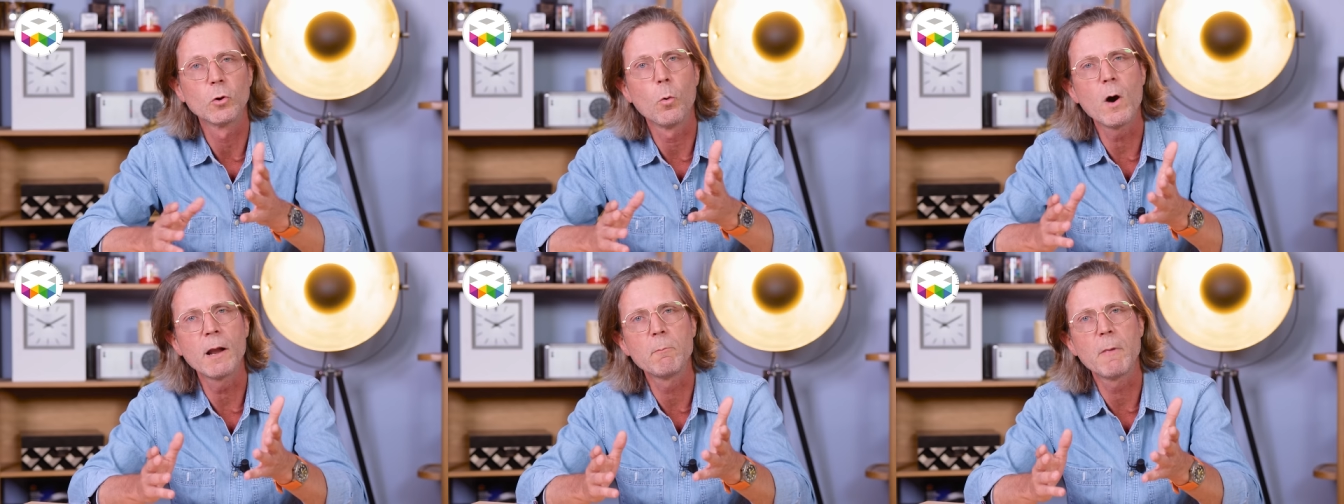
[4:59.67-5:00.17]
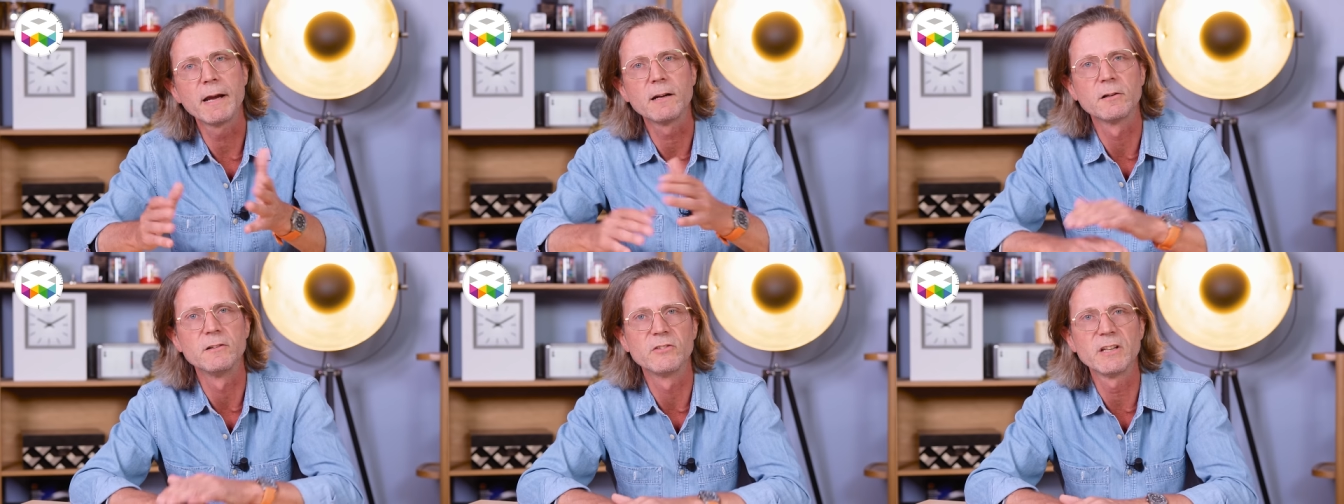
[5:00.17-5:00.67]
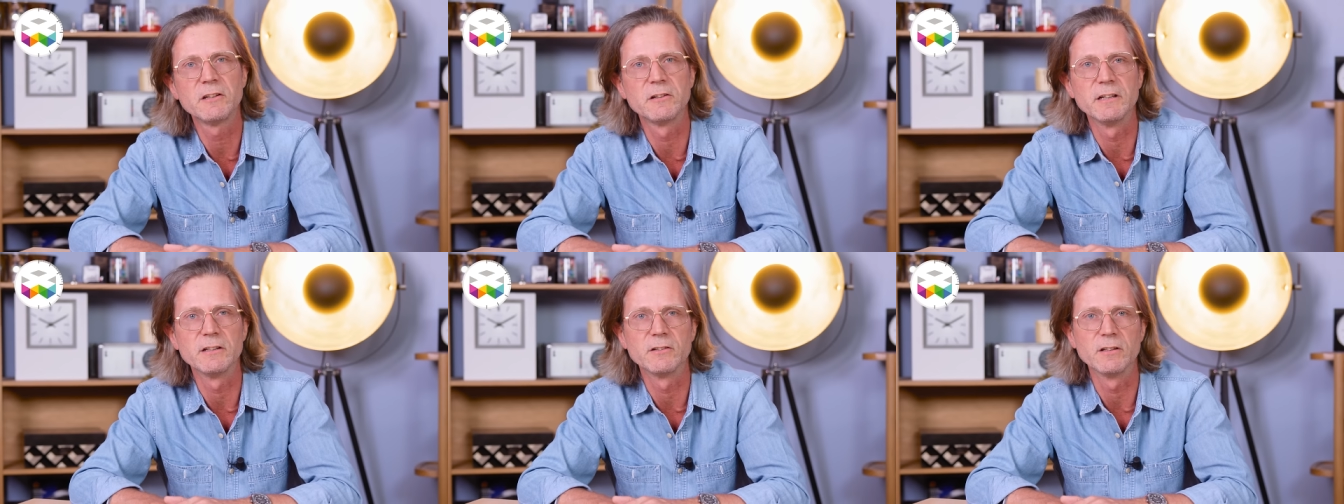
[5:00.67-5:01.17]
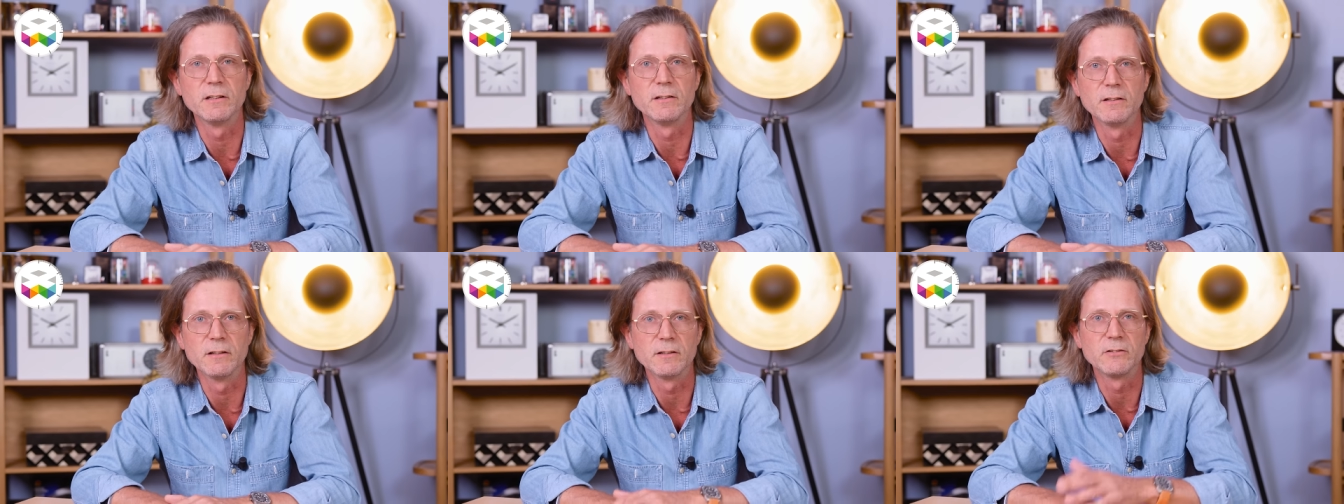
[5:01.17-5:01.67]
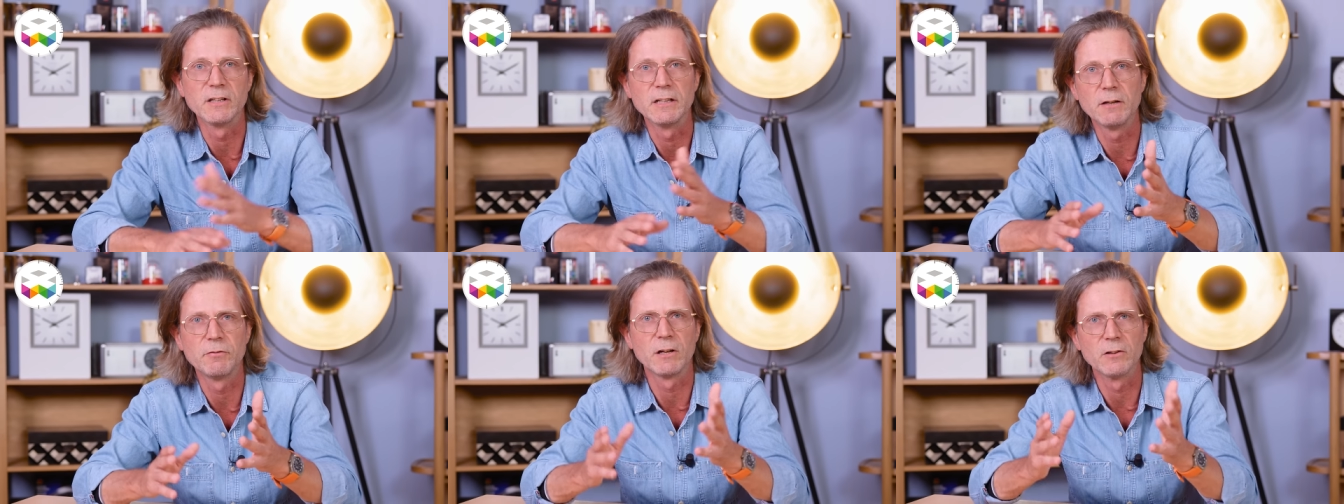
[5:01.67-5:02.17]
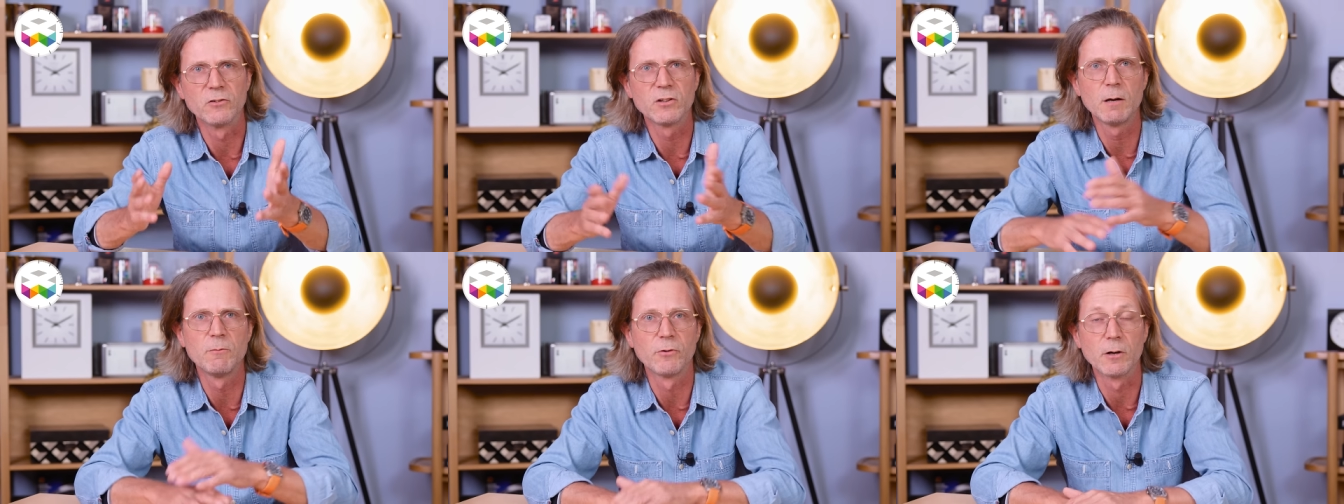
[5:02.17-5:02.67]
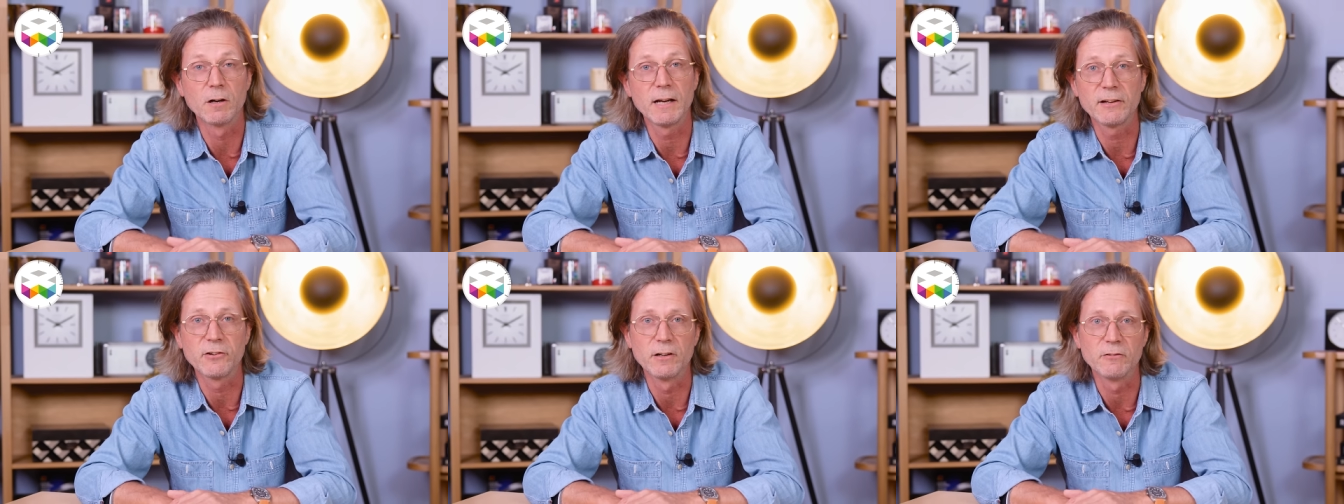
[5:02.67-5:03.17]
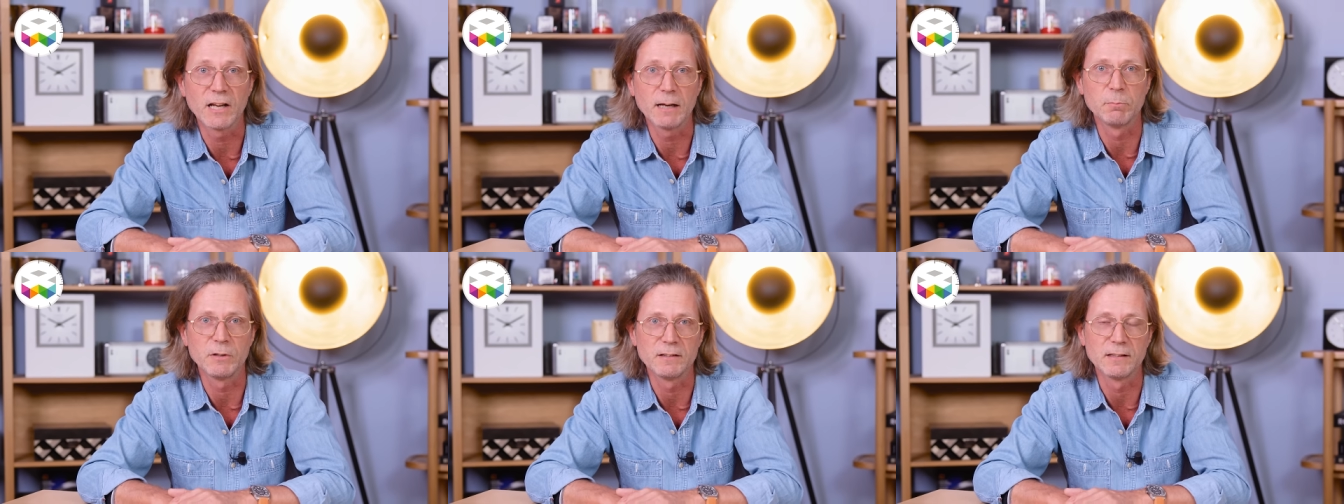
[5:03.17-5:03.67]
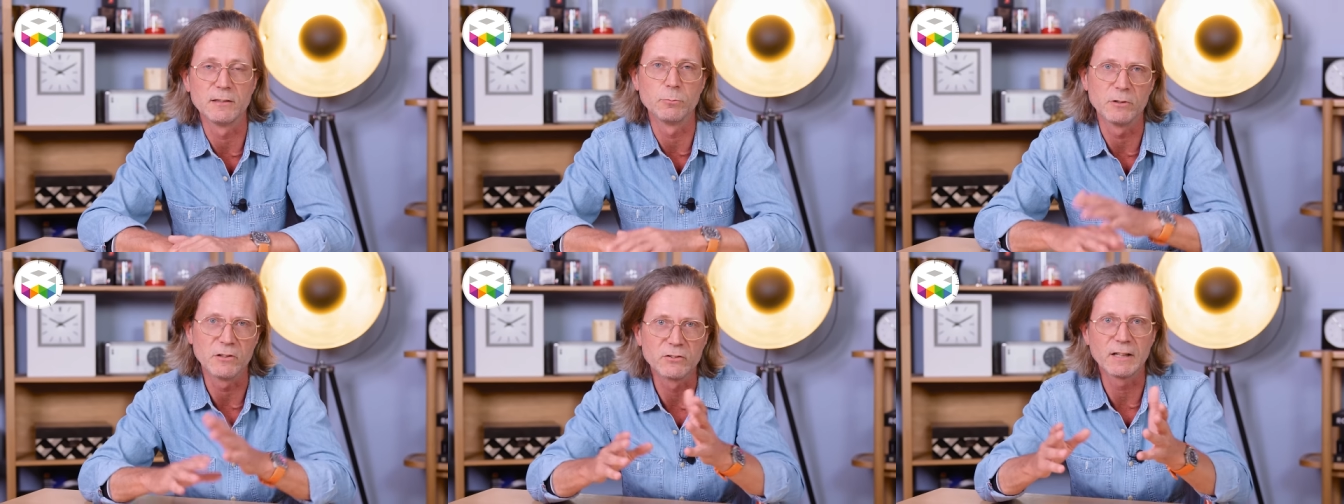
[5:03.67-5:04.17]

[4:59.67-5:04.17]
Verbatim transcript: So one might consider this as a significant sum for a collection of timepieces with a